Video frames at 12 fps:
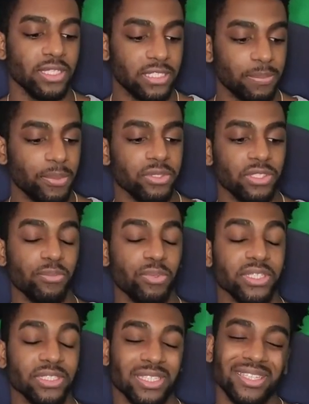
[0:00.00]
this person
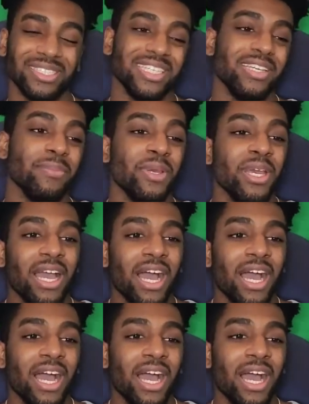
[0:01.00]
brings to the team.